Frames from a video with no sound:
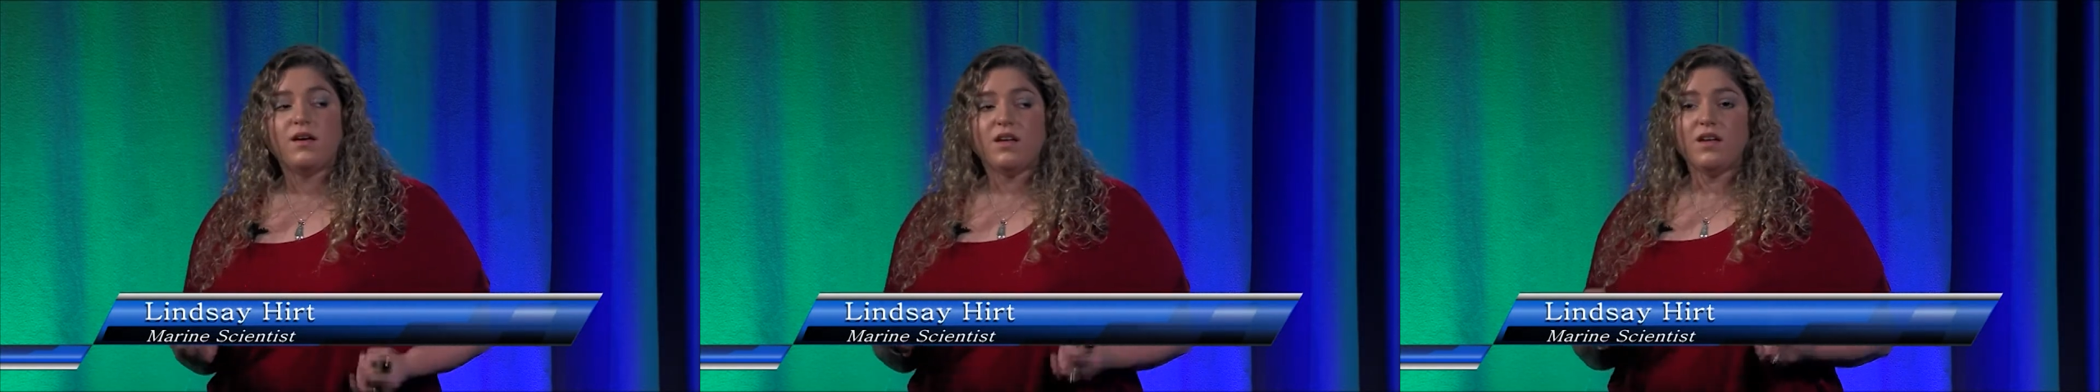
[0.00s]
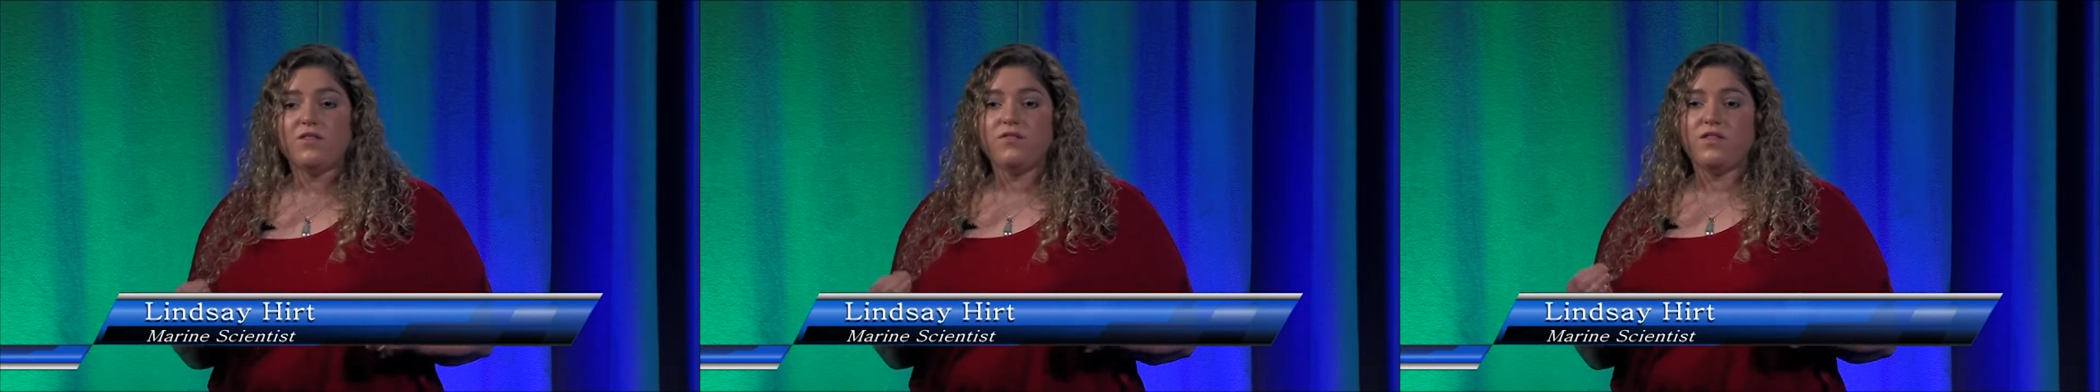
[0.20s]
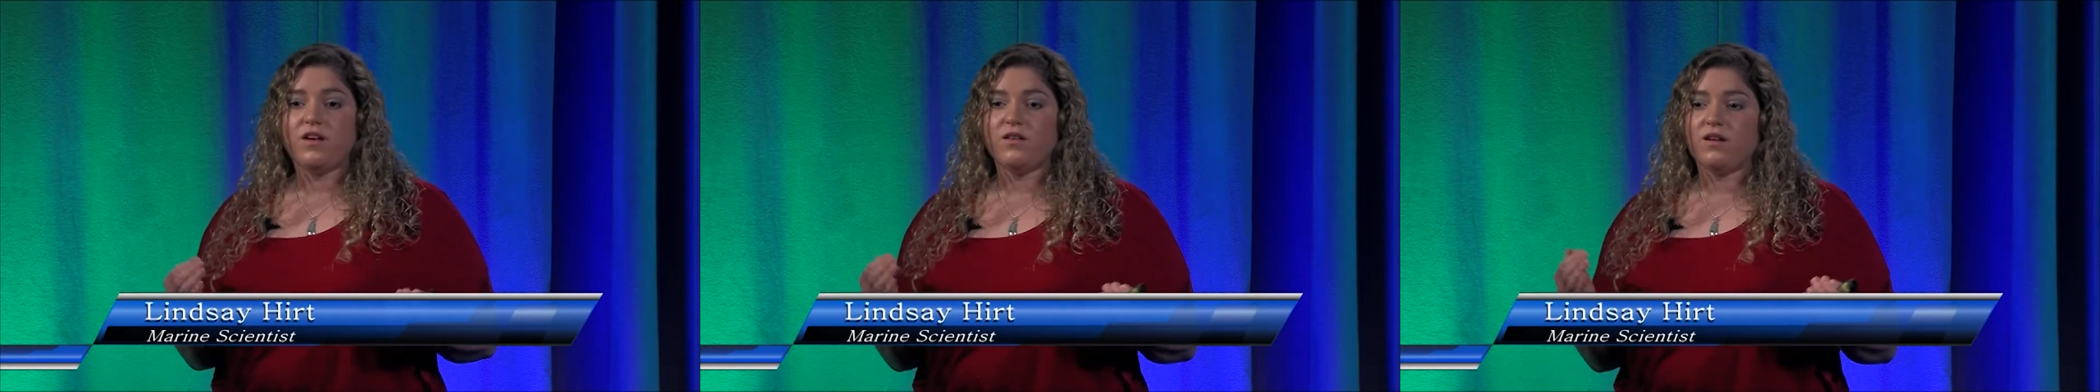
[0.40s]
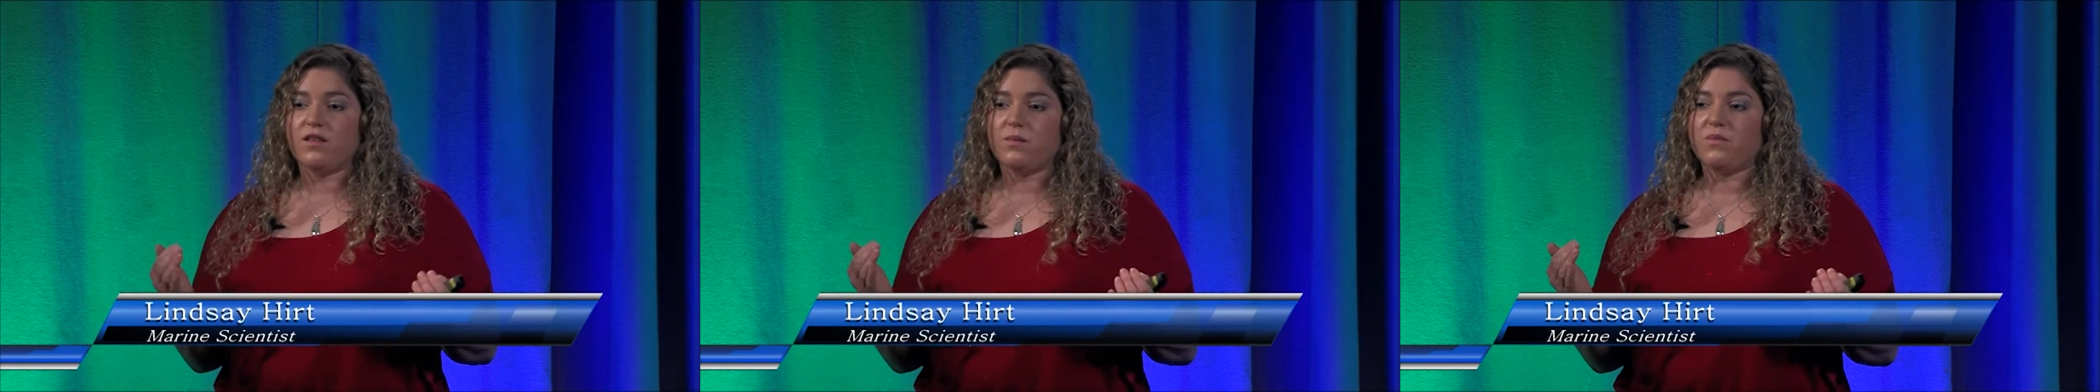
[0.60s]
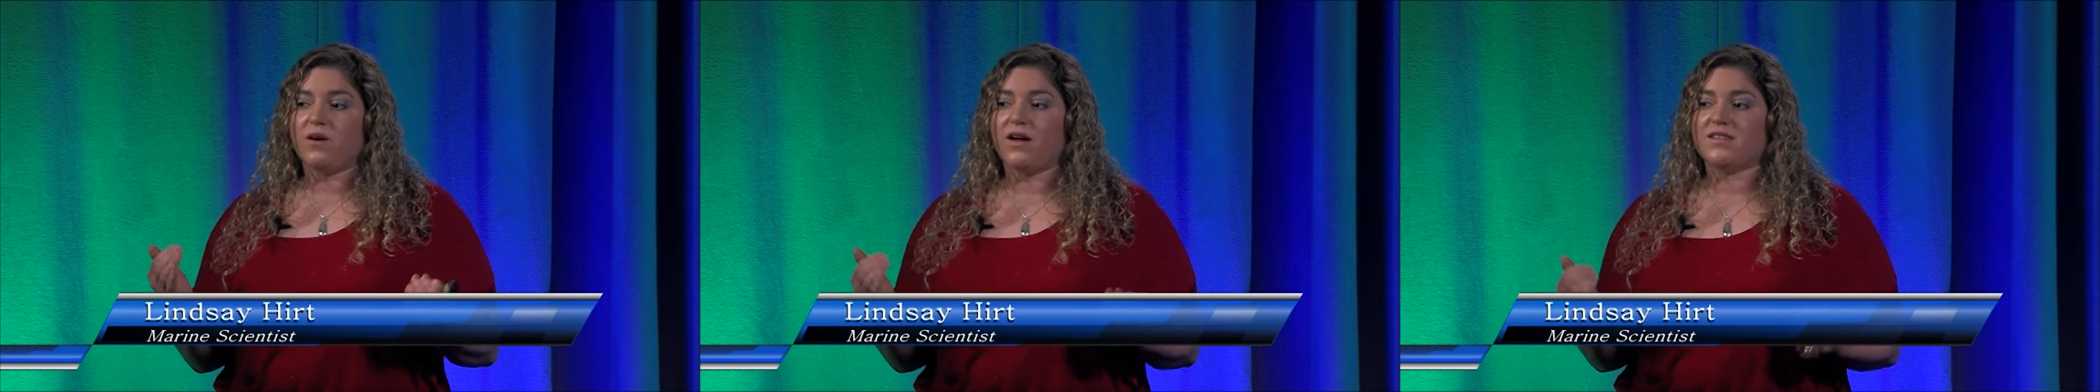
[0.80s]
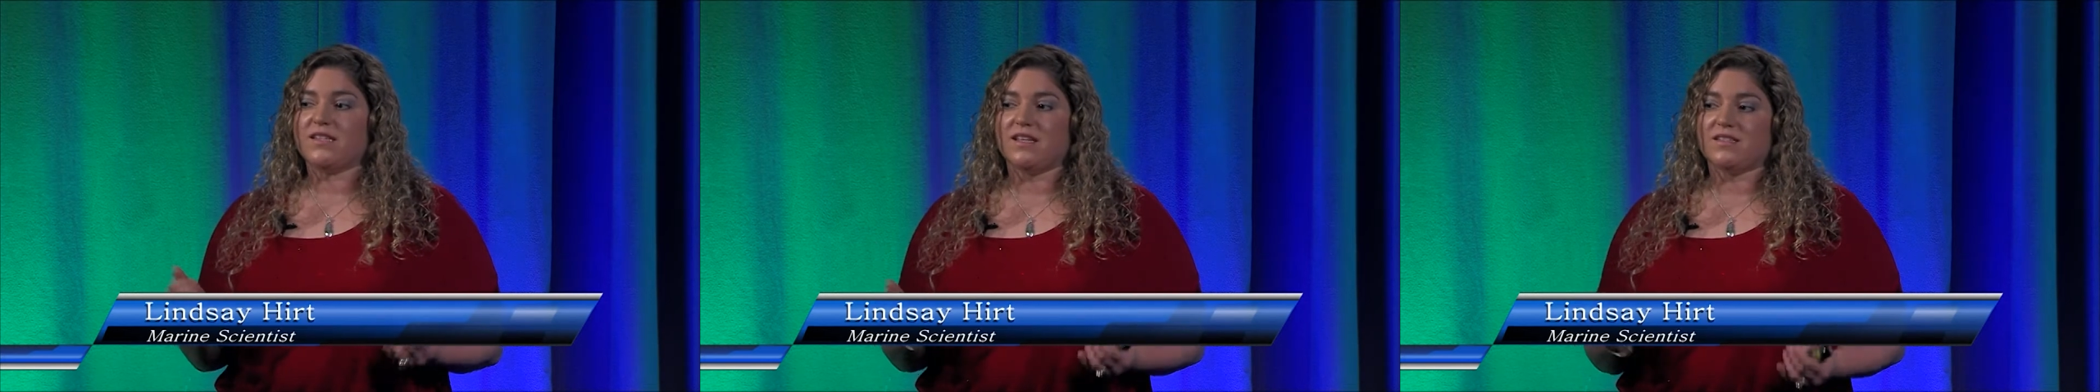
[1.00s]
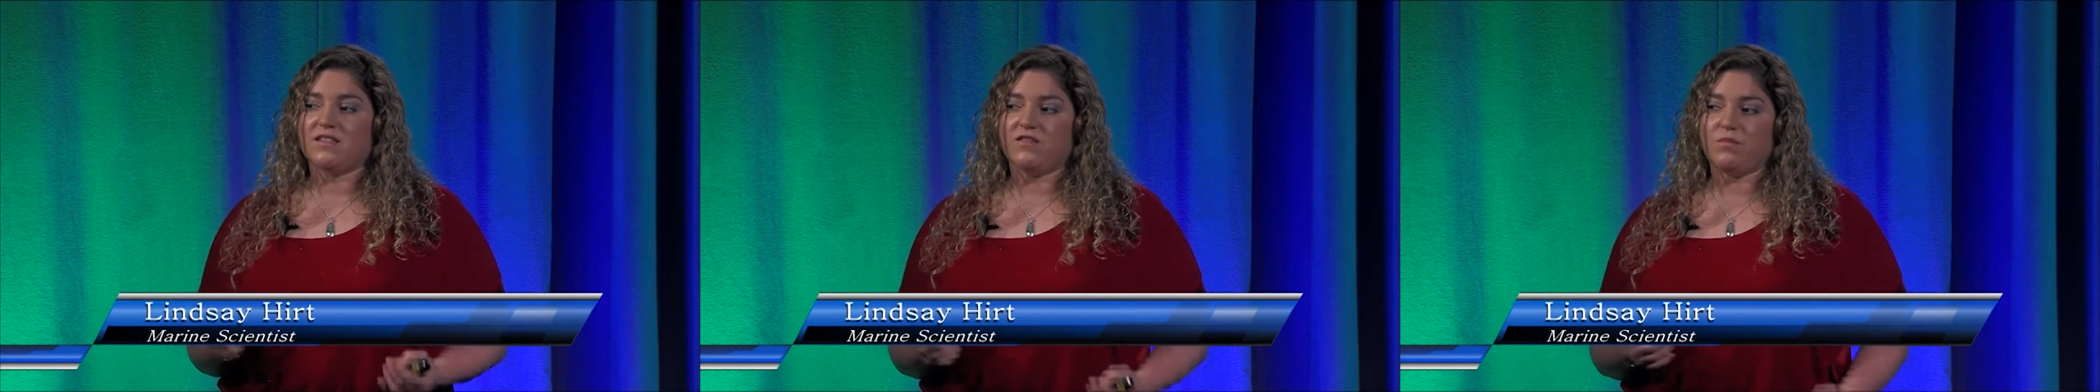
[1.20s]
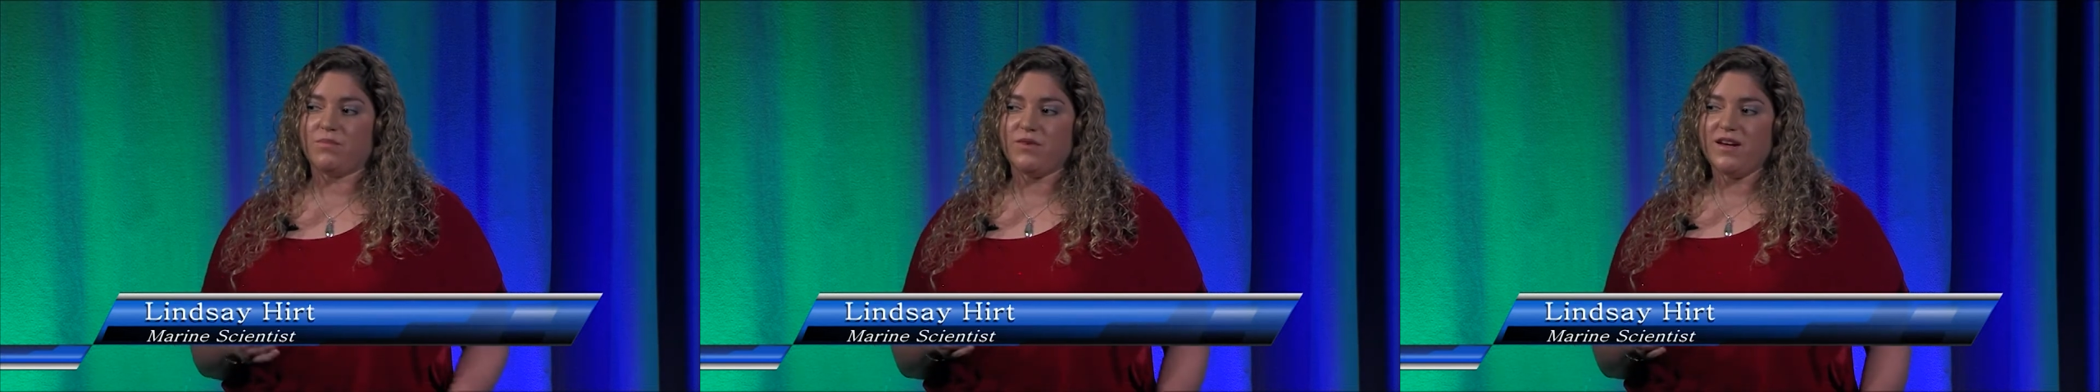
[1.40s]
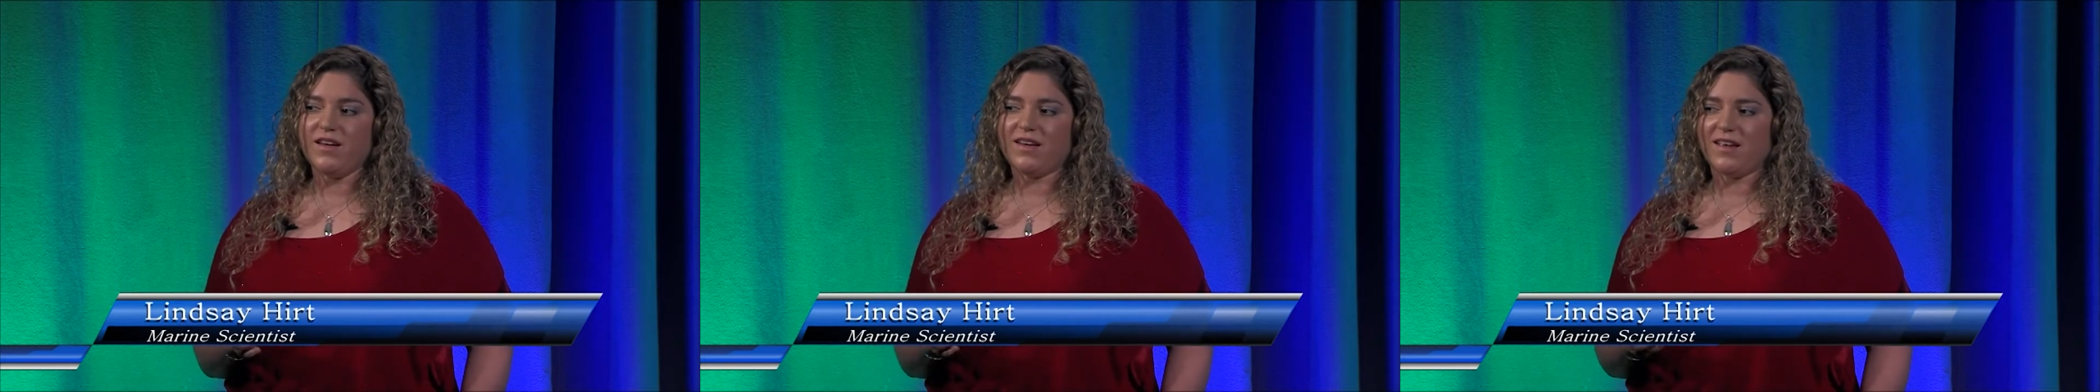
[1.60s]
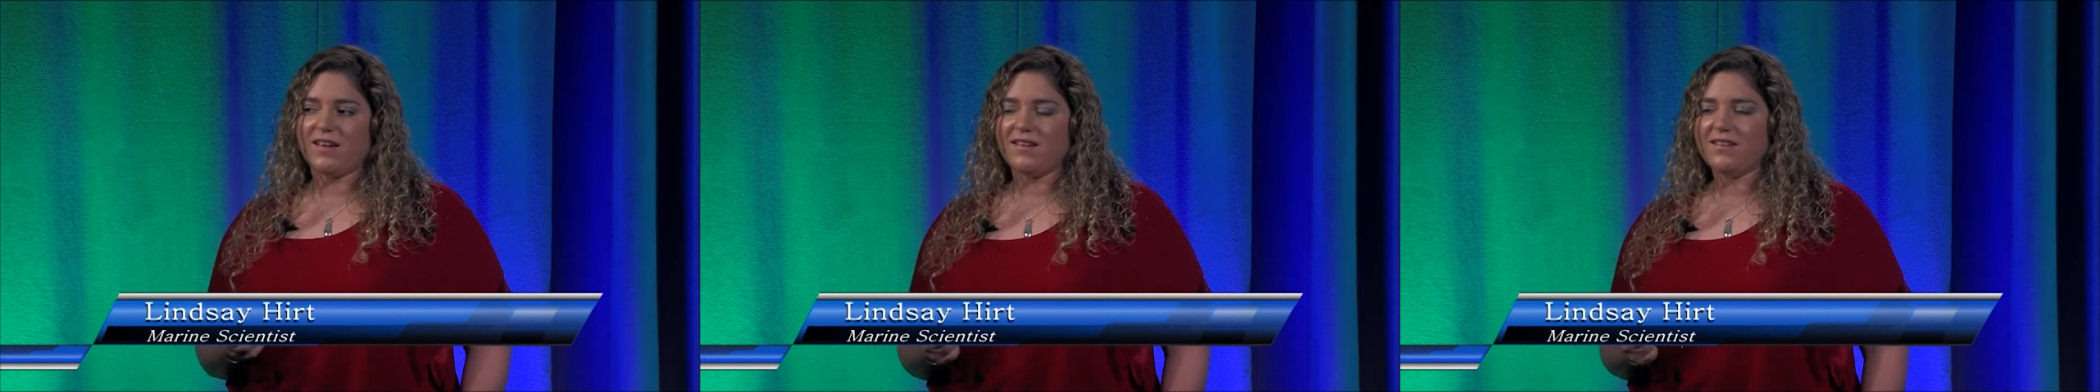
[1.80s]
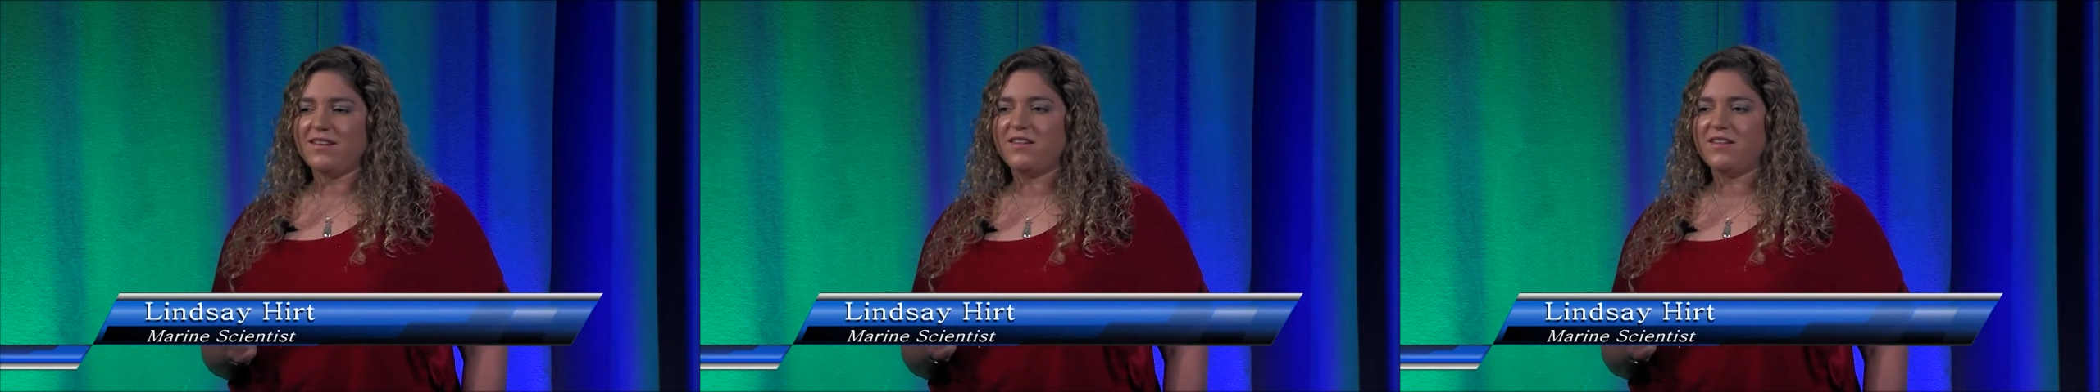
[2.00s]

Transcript: If they're in the process of breeding,